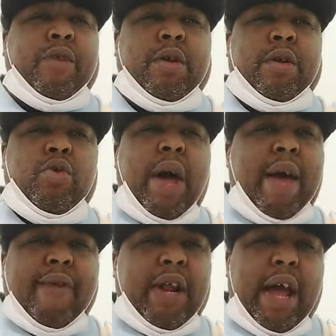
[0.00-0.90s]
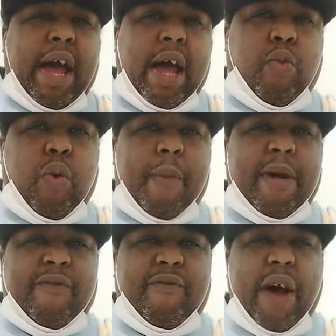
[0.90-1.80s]
you haven't had
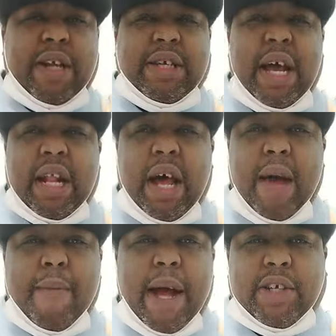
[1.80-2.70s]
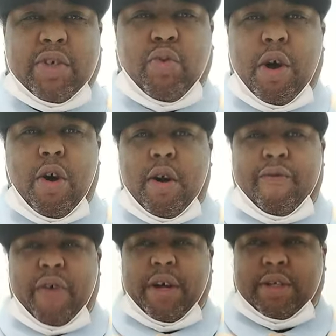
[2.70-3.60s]
women fighters headline Madison Square Garden
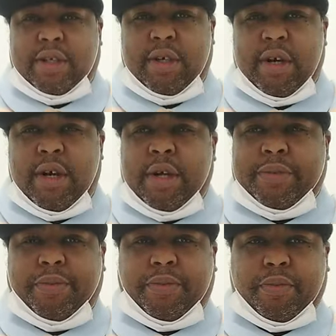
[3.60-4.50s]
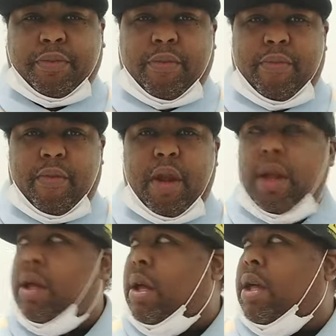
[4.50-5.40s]
fights.
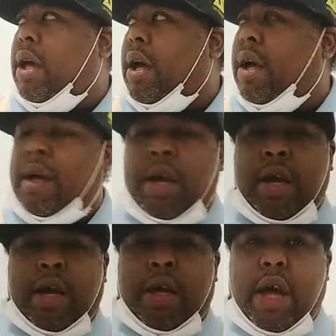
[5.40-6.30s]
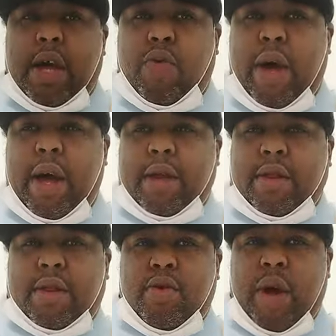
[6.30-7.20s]
Yeah, yeah, you had
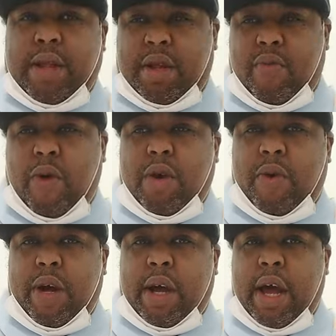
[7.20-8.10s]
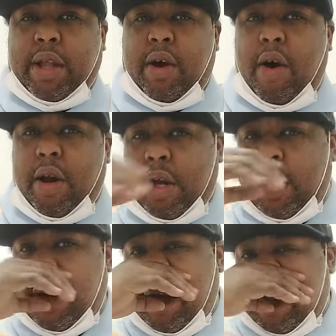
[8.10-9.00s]
you had Serrano had Heather Hardy.
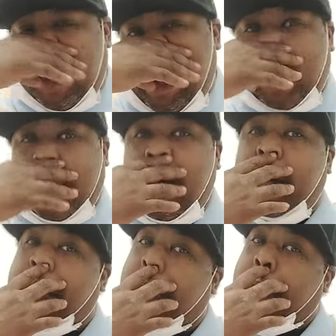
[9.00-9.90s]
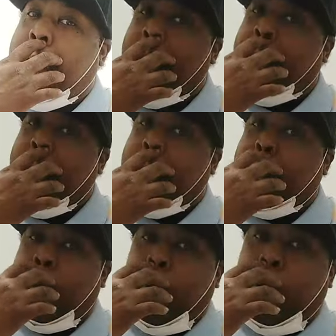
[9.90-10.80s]
They headlined in they headlined in
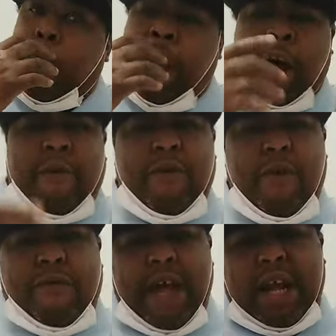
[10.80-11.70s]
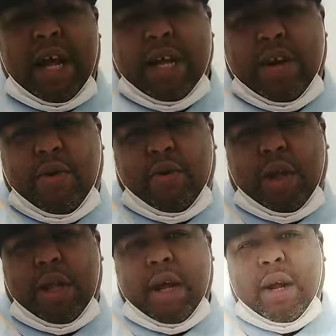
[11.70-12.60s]
the Hulu. I don't even know if they headlined in the Hulu
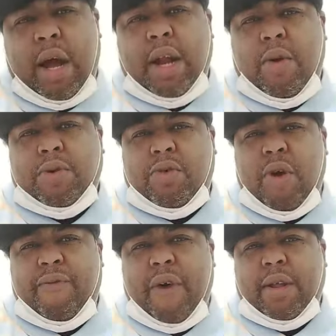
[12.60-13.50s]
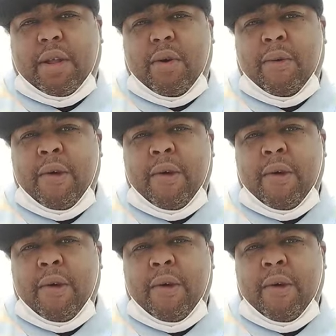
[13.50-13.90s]
Theater. I know it was a great fight though,